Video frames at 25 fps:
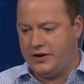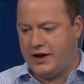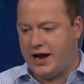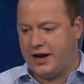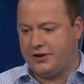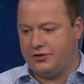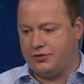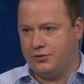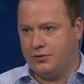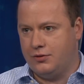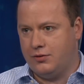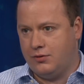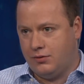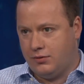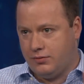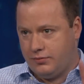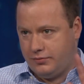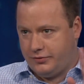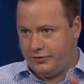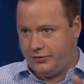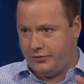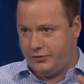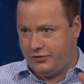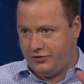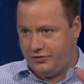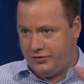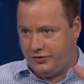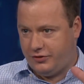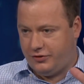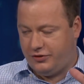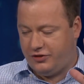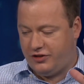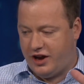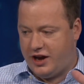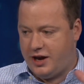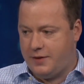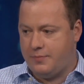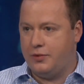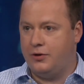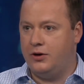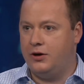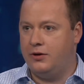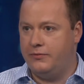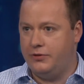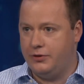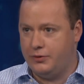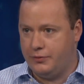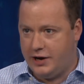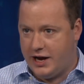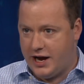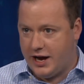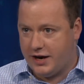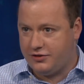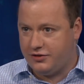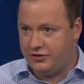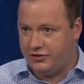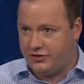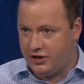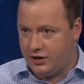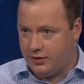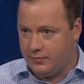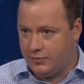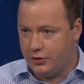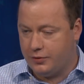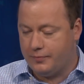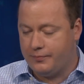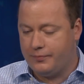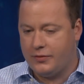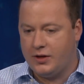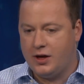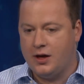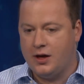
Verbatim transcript: natural shape of the reaction chamber.